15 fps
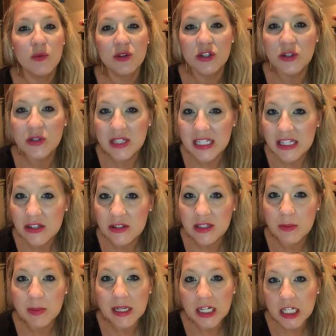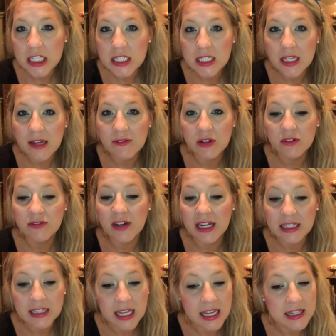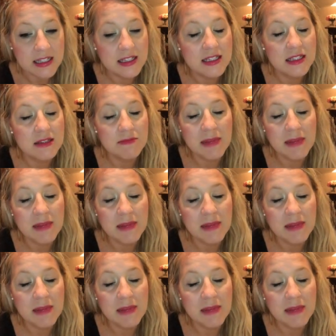reducing those appearance of your fine lines,